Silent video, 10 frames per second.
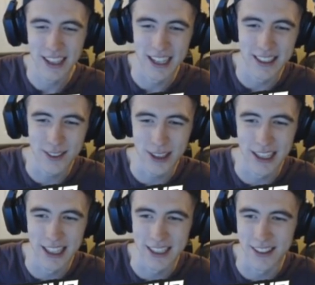Uh, that's
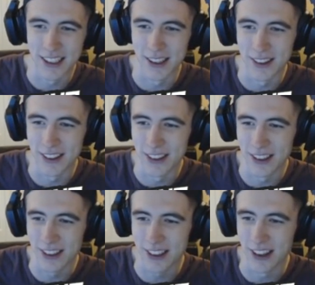what I like to hear,
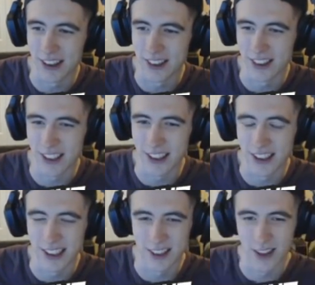dude. Your car's
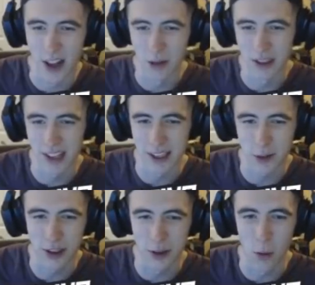looking good as always.
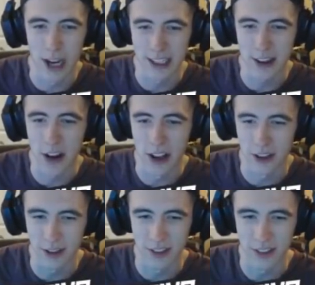I threw on the white
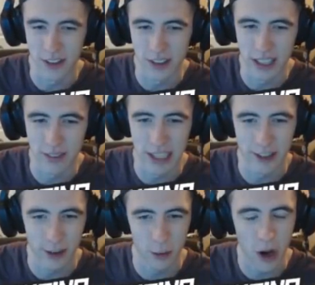cauldrons, dude. I haven't
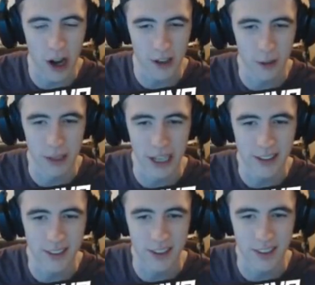actually rocked them
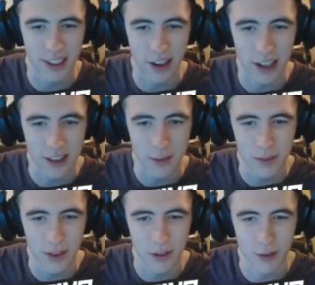yet since I got
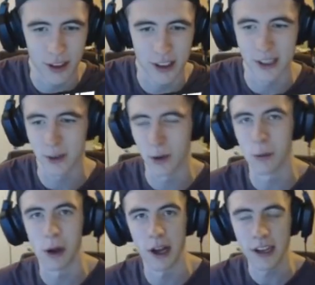them, so I figured I'd
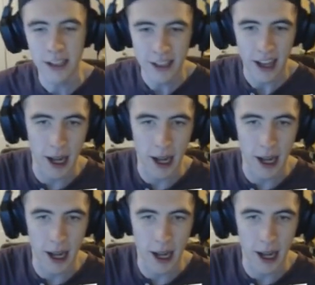throw them on.